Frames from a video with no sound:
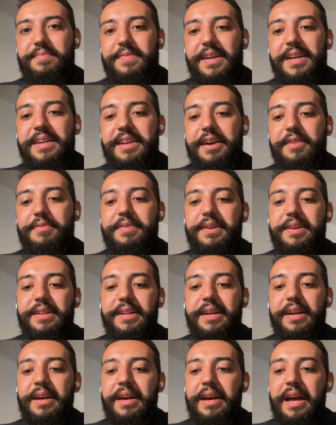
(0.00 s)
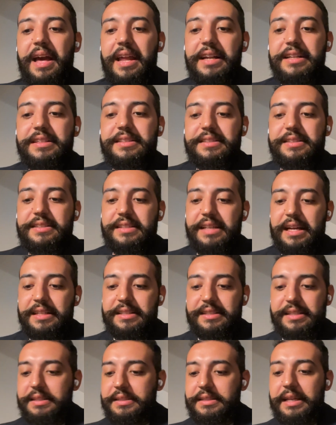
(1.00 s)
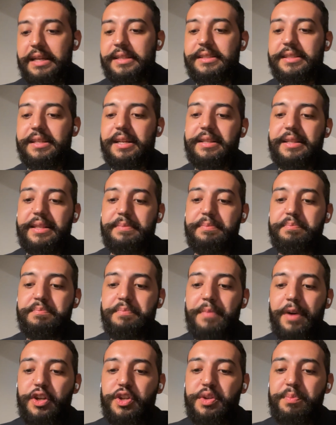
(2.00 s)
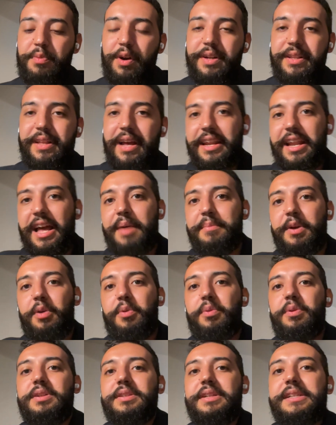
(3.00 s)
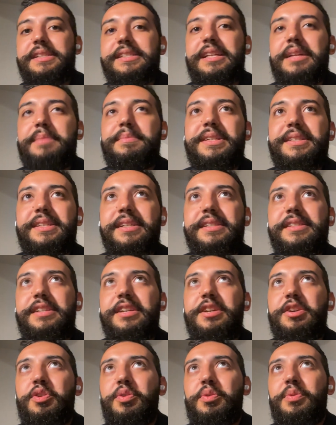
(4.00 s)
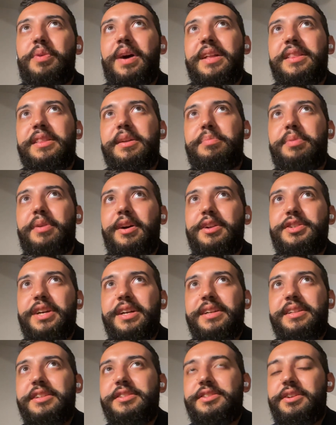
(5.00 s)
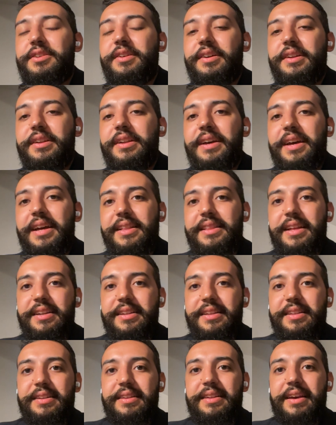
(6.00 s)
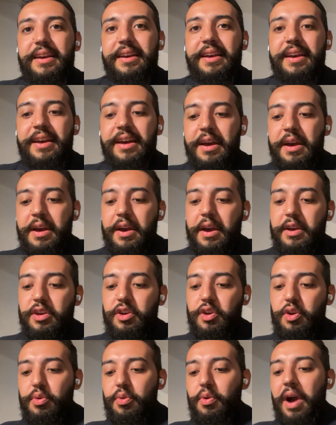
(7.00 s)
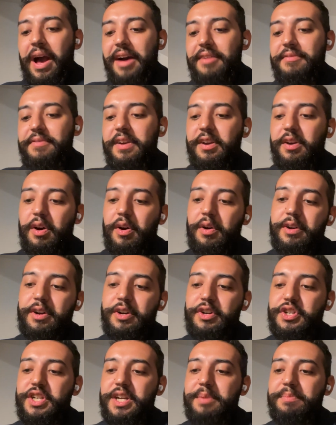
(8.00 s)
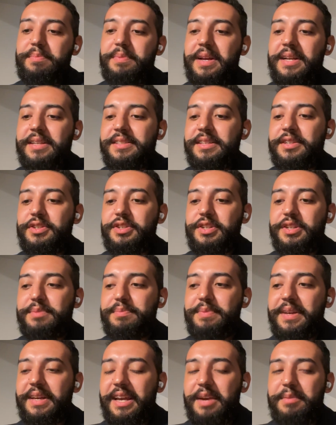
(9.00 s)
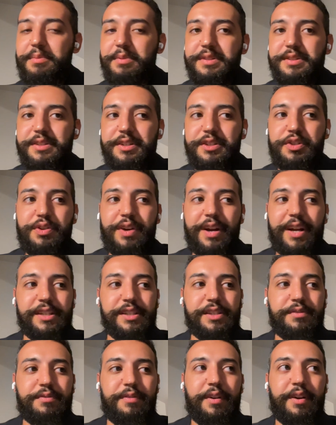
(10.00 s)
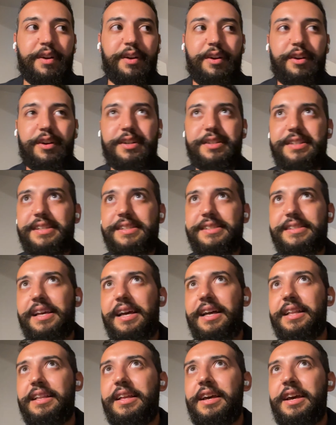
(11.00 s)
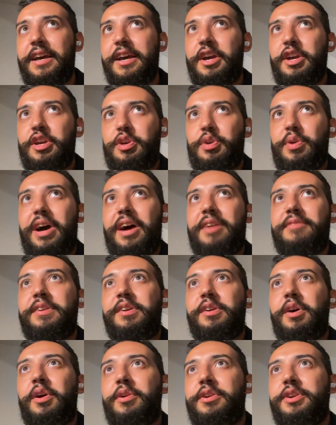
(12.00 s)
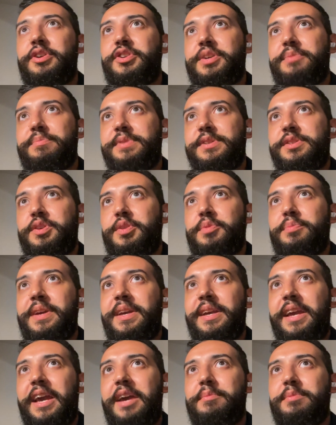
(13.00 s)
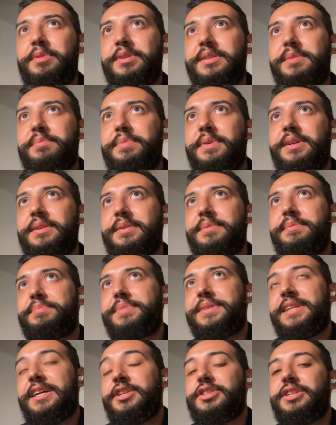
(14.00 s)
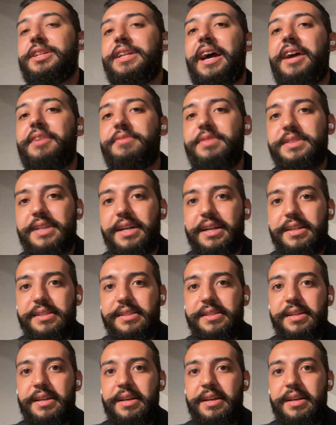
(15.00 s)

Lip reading: Definitely. And it's a much more dynamic world. It's limited to you and the project that you're on at the end of the day. You having ownership isn't just being able to transfer or to sell. You having ownership is you being able to potentially advertise.